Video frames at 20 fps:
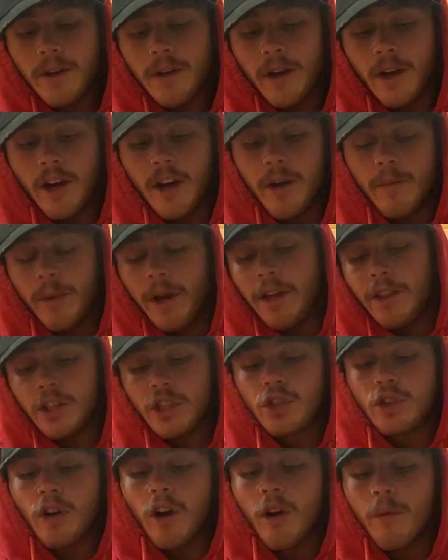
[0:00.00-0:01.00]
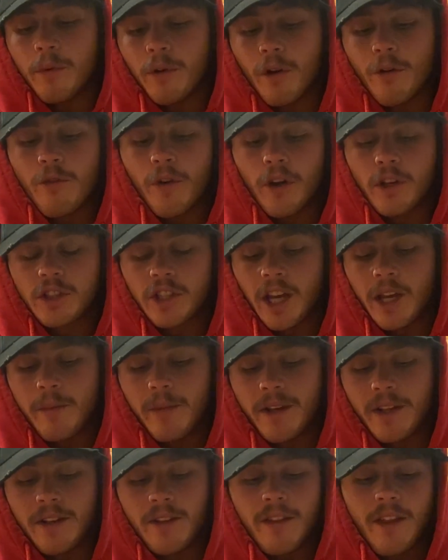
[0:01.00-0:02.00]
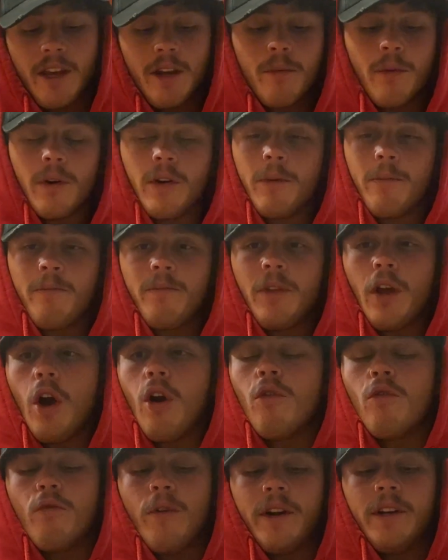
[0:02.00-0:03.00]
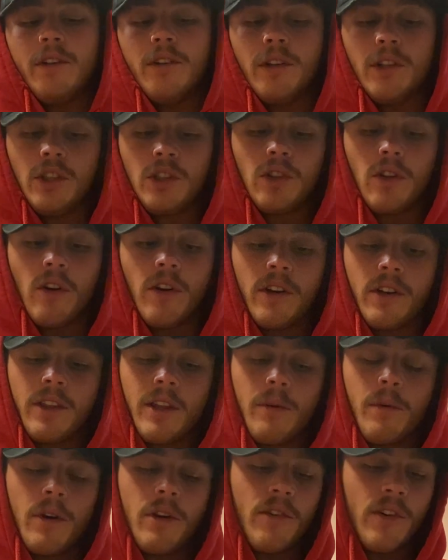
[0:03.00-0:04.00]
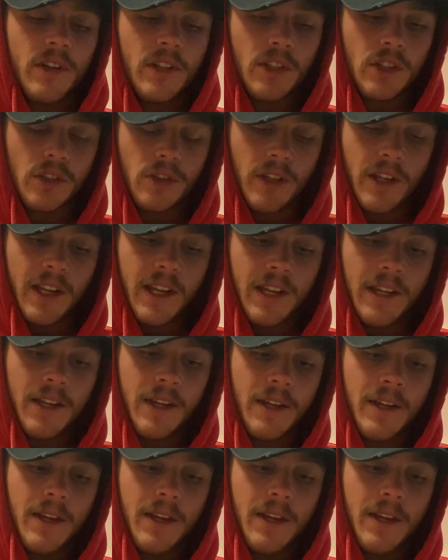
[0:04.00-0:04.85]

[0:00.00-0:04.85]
At the start when I first came in, they were horrendous. Like, they were horrendous to eat.